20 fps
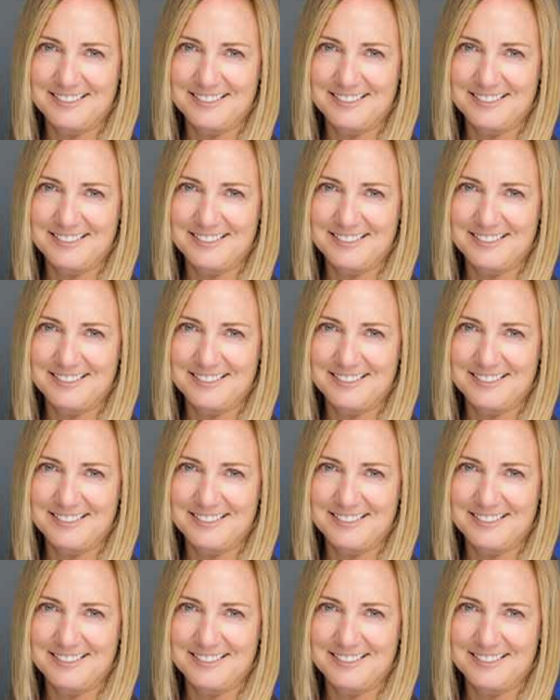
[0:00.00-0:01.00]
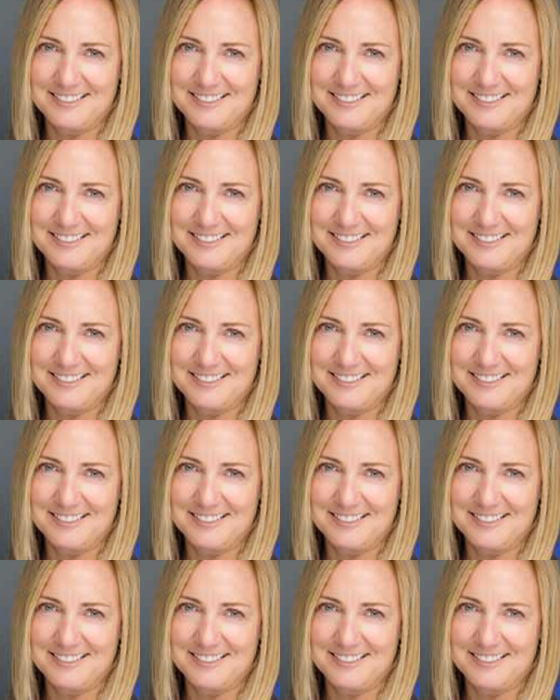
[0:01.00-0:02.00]

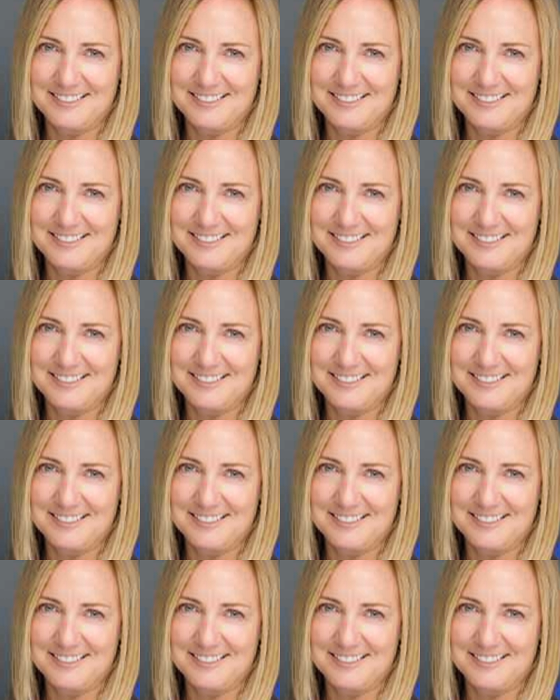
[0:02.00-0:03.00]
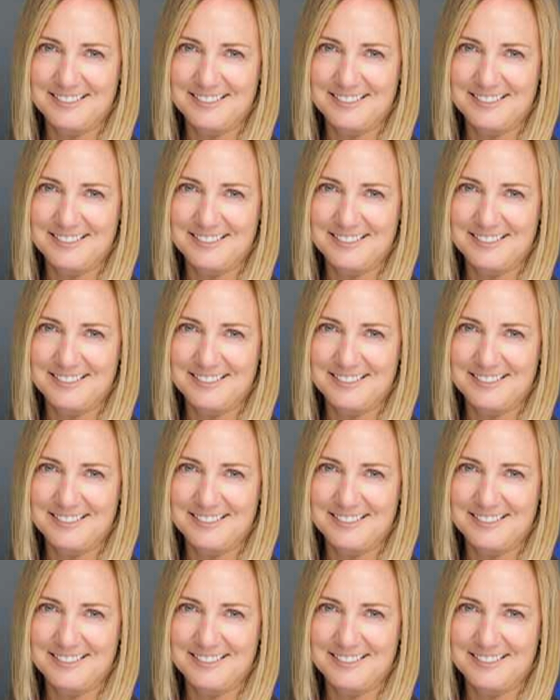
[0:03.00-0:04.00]

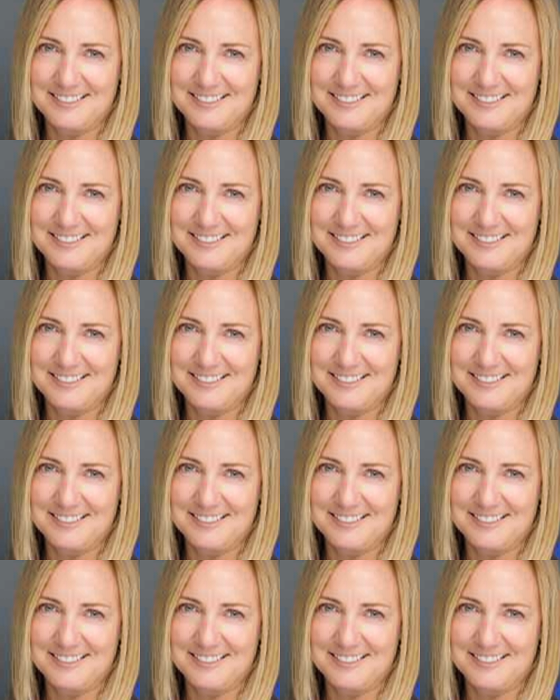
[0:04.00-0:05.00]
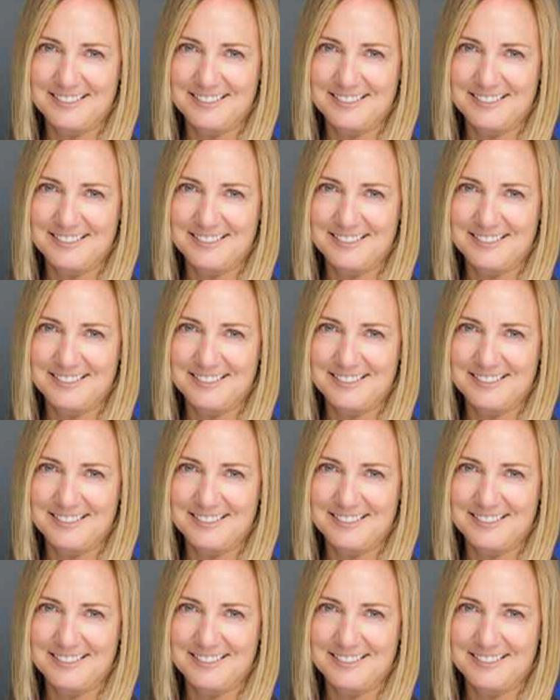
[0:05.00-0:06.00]

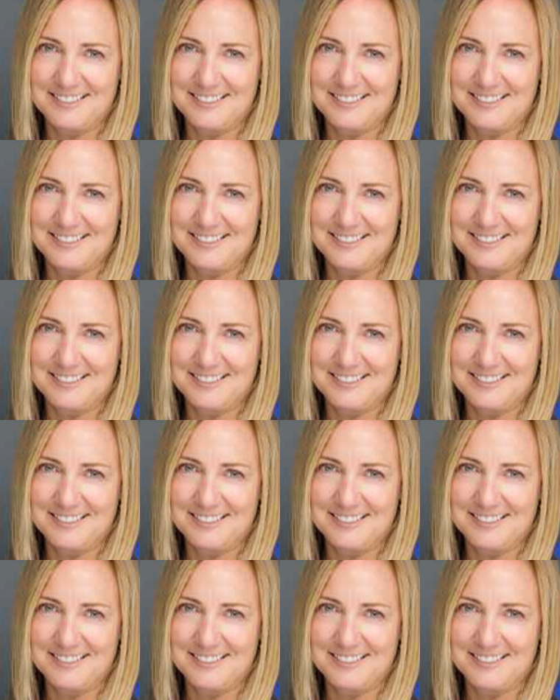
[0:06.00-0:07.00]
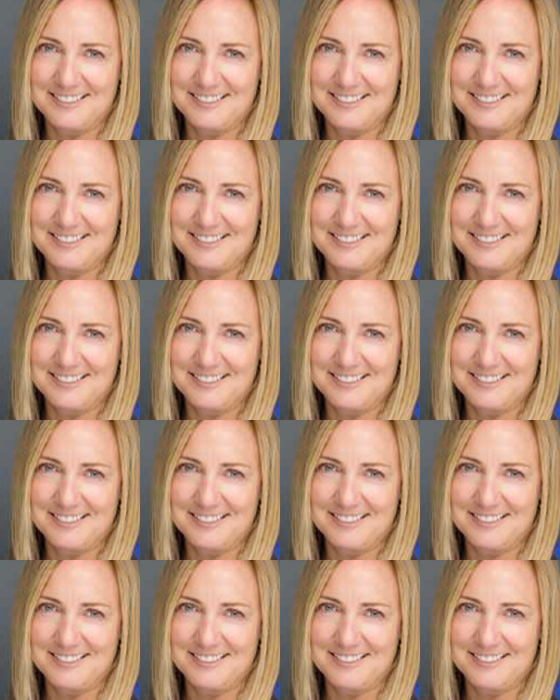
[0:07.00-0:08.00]
[no speech]